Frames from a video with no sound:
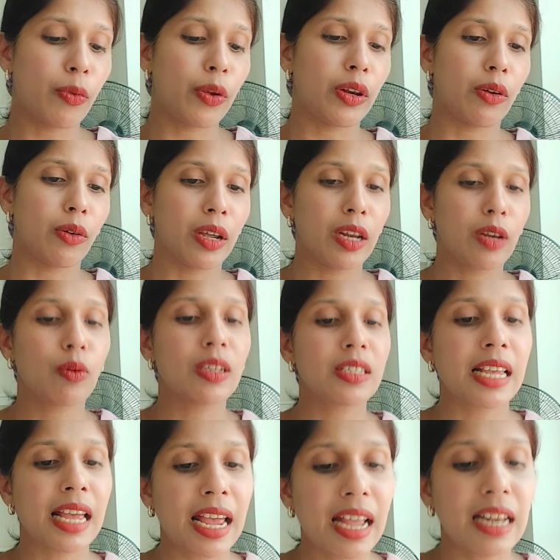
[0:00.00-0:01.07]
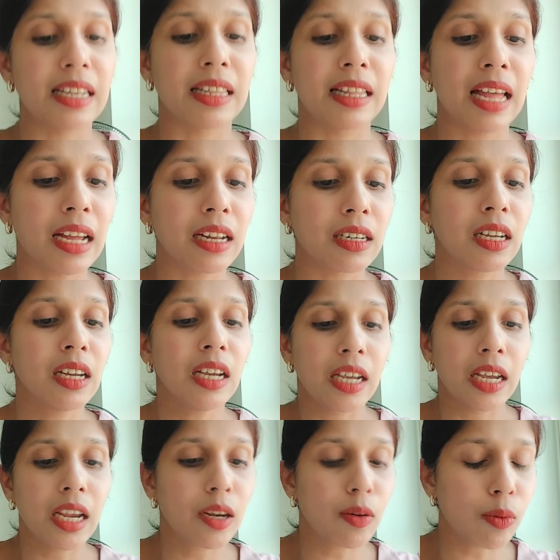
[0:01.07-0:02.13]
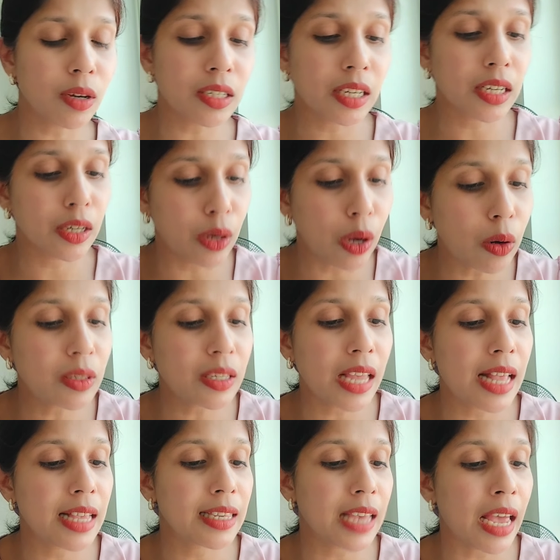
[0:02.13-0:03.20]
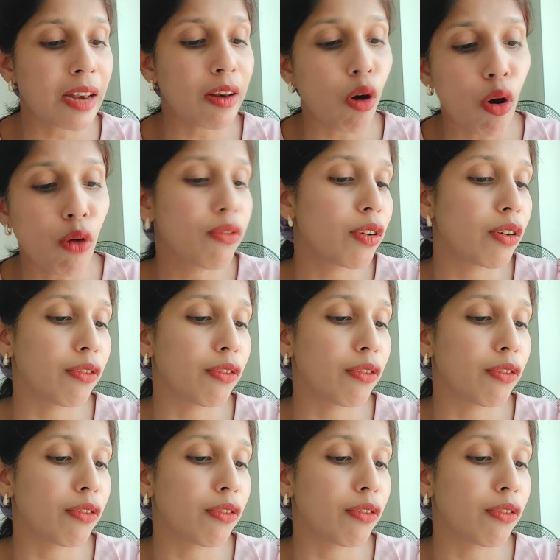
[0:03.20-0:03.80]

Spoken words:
window, it was held that it was in no sense an offer